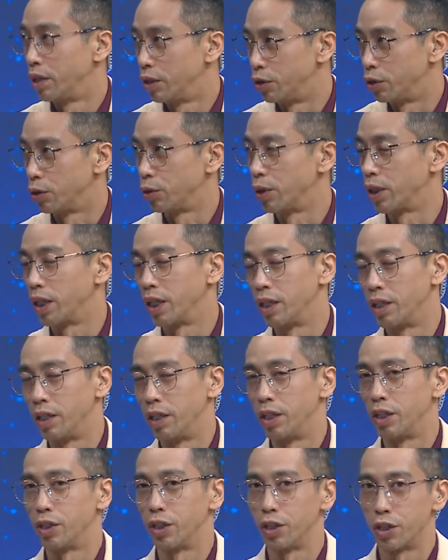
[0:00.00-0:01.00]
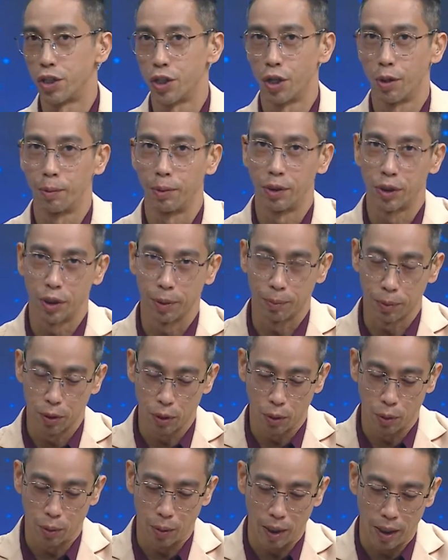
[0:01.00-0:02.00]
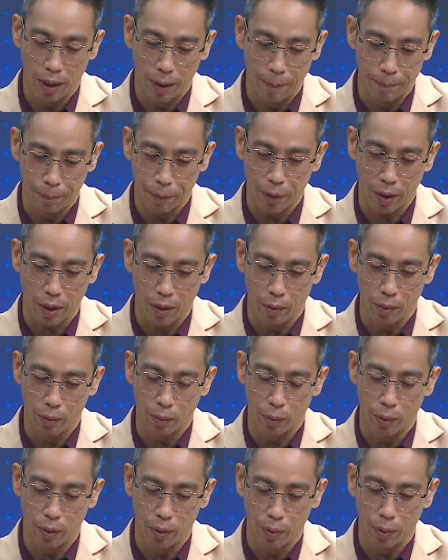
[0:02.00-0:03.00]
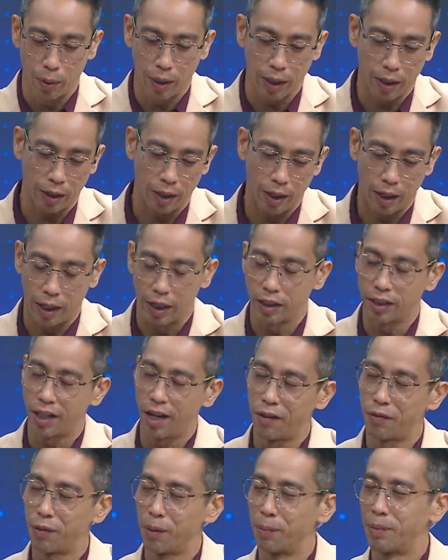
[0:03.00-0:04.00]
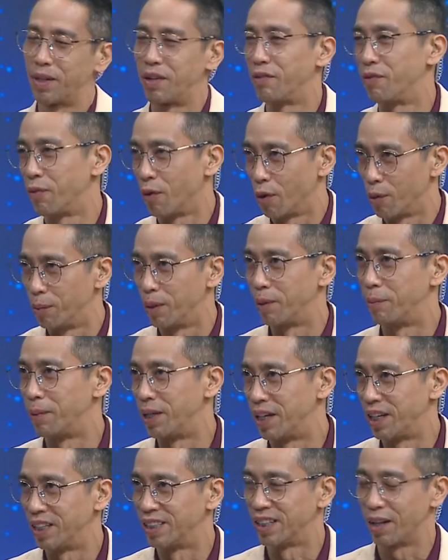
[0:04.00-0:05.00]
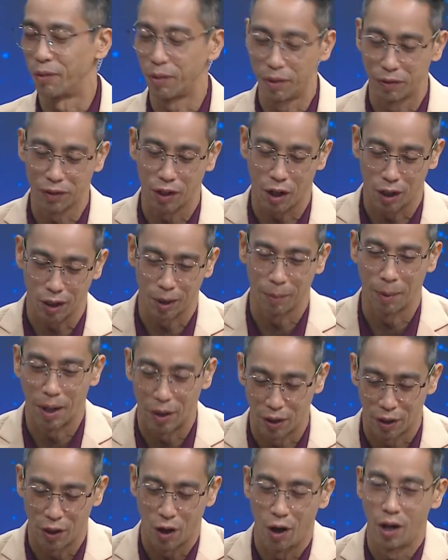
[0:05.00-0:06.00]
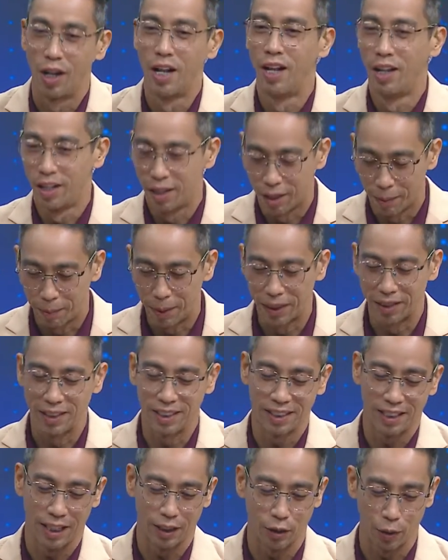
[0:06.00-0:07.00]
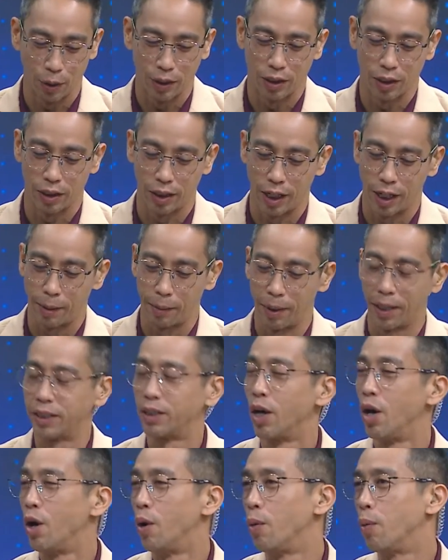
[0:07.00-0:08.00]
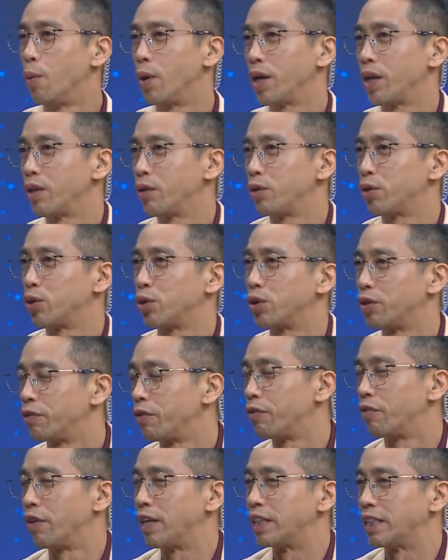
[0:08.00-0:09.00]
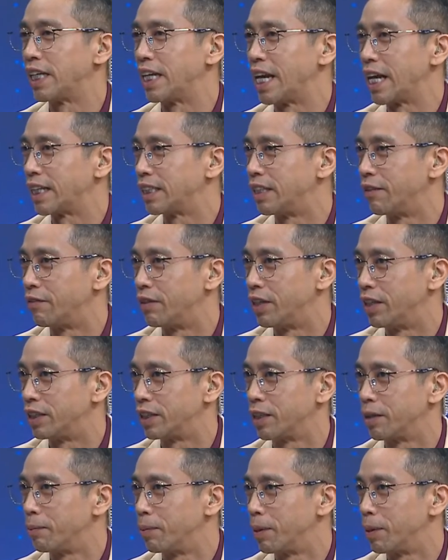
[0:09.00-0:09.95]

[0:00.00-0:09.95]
during Indonesia's chairmanship. So, real quick, aside from the formal meetings that we've talked about and all the business that's going to take place, what other sorts of events and activities can